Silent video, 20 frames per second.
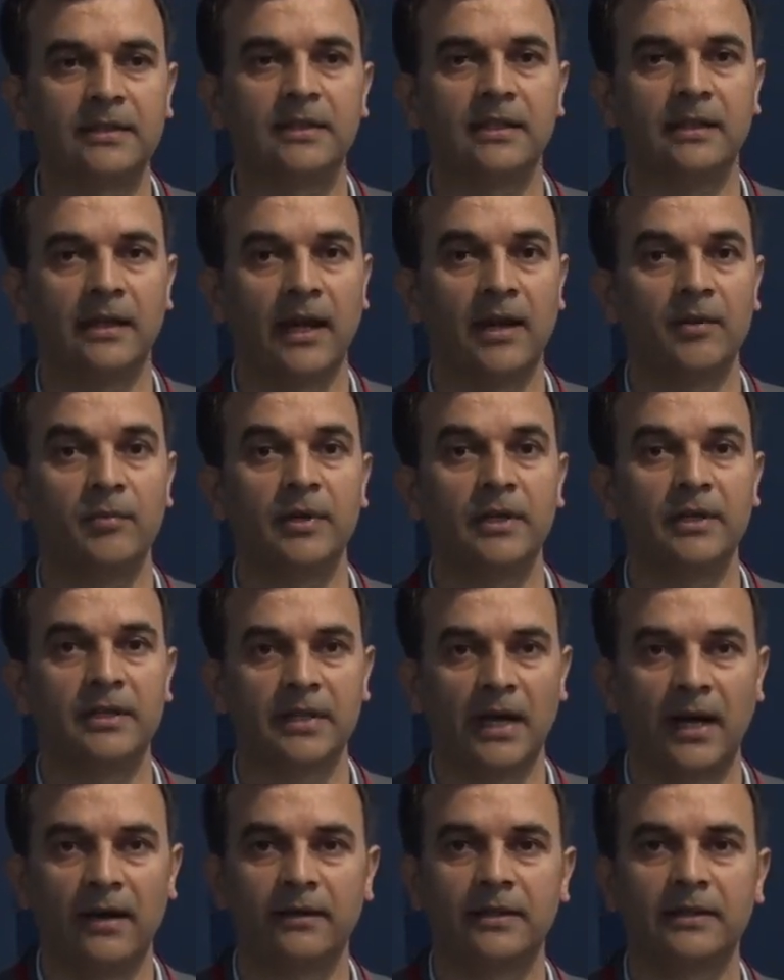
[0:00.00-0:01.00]
They have been
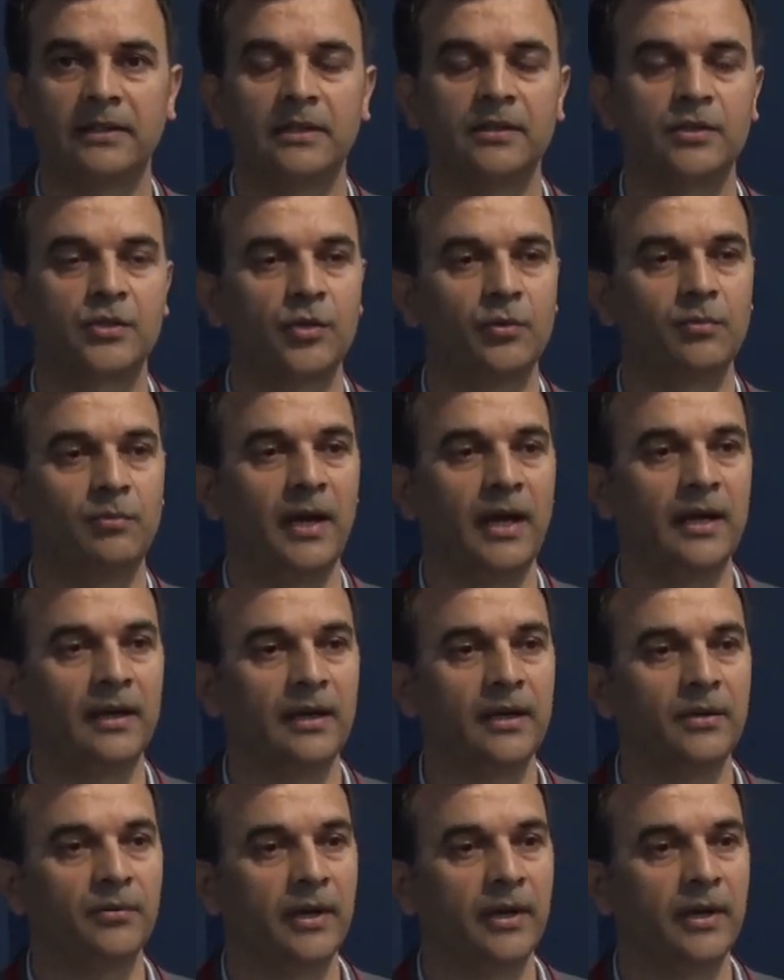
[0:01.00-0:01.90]
targeted so badly.